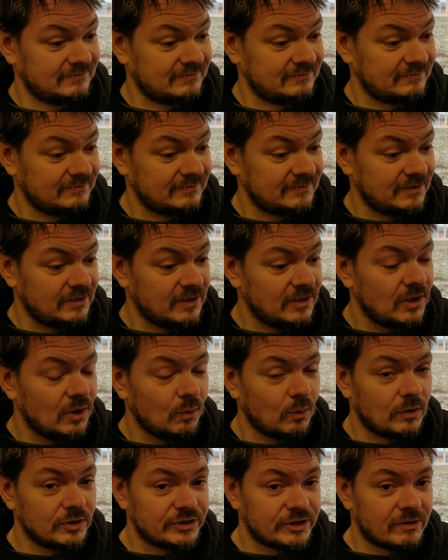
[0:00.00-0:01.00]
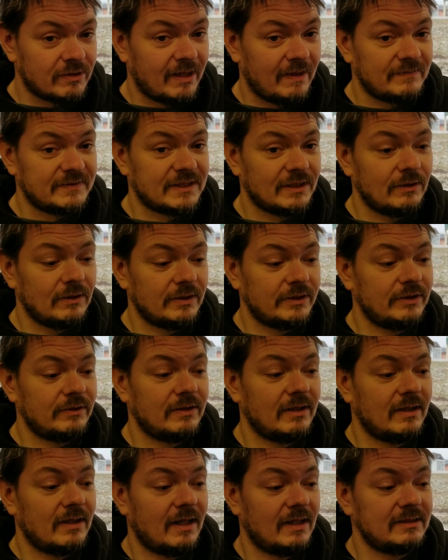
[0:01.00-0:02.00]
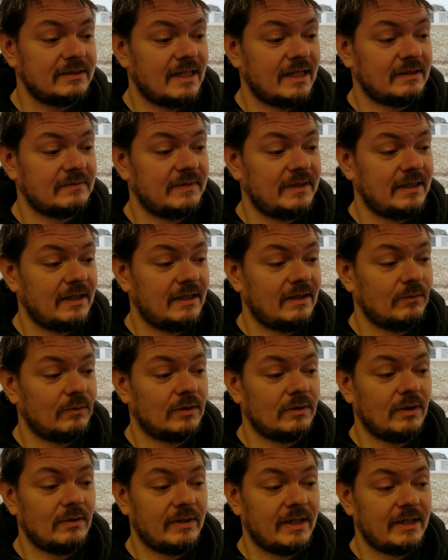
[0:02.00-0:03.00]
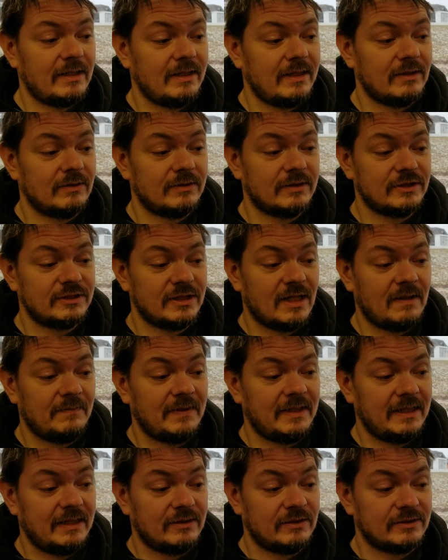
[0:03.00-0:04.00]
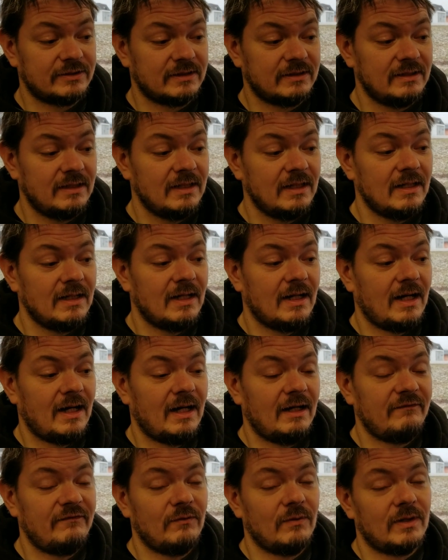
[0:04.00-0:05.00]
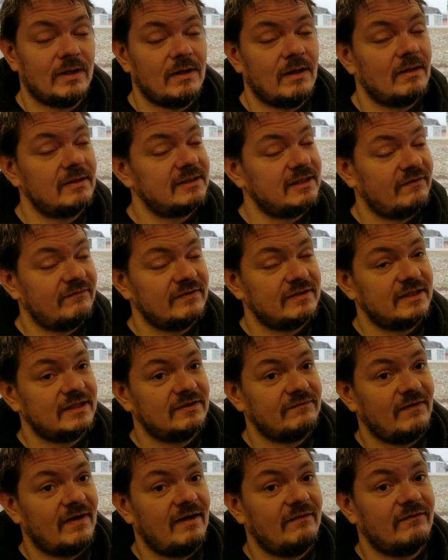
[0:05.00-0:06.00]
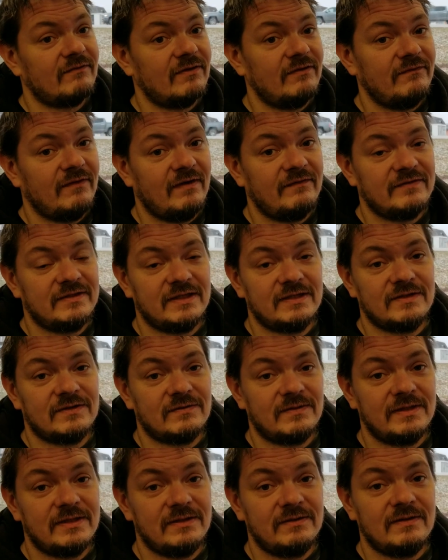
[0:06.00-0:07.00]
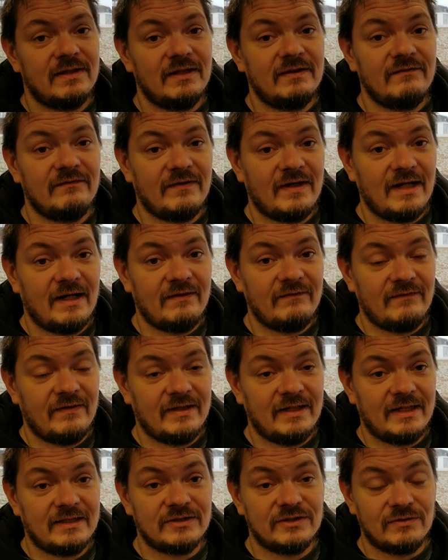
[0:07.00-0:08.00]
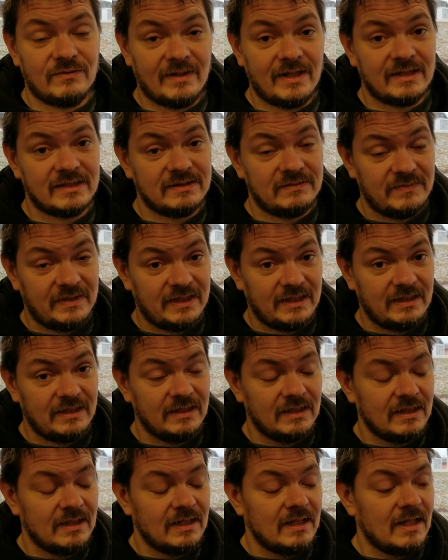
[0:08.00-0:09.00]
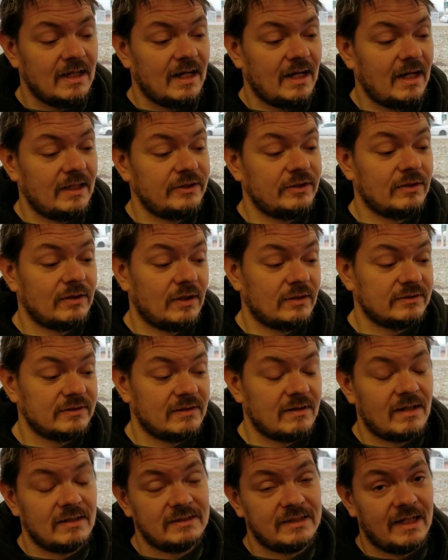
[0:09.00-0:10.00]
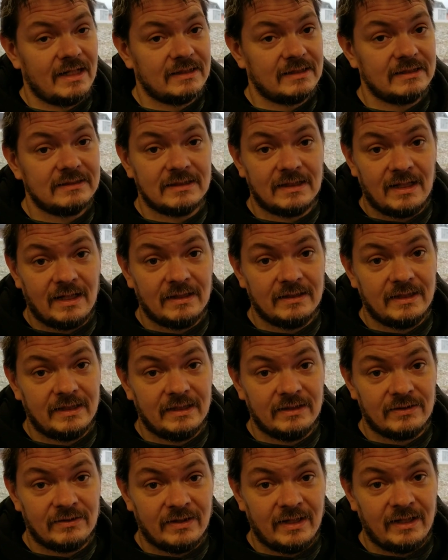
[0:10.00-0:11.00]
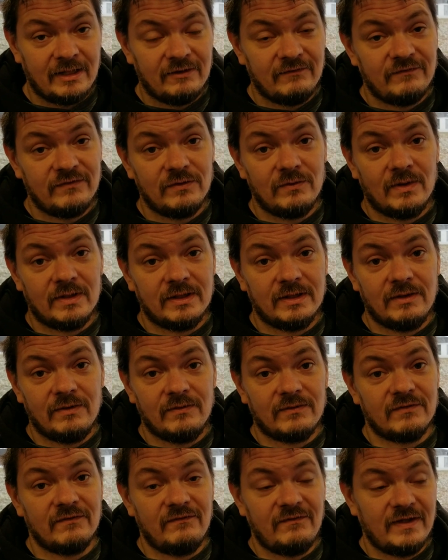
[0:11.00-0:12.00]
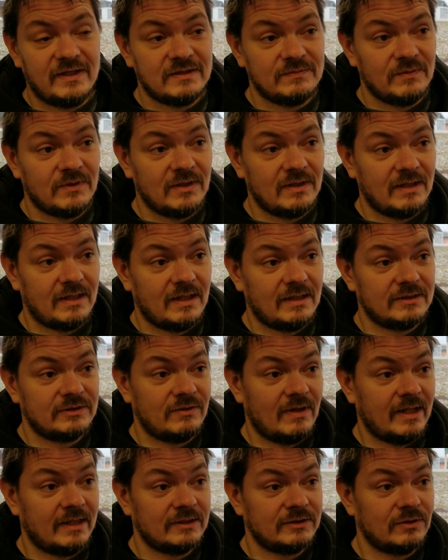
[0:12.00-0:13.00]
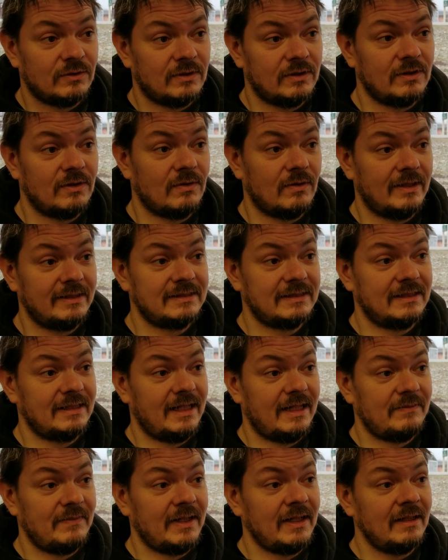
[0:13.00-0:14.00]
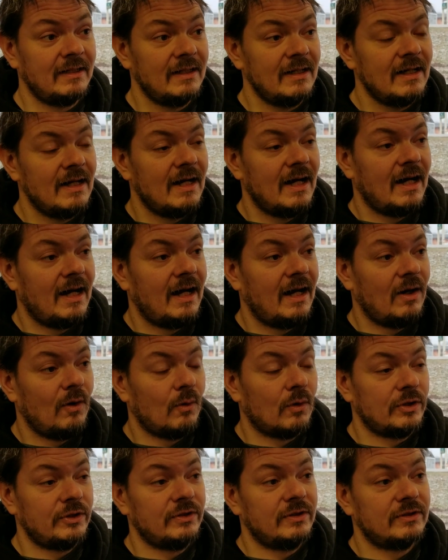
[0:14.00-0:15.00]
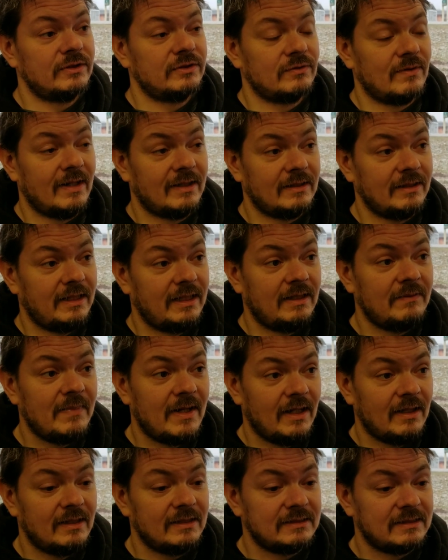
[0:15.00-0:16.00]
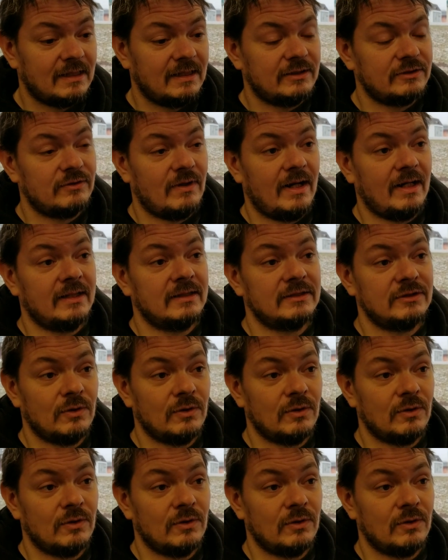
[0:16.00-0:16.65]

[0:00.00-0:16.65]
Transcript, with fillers: want? Well, sure, absolutely. You can contact me. Uh, we're located here at the shop in Anderson. Uh, if you want to call 765-356-3295, uh, that's direct to me. Uh, you can also contact us on the internet if you want to go through Facebook, uh, Dragons Hoard Coins and Gaming, uh, or you can directly email us, Dragons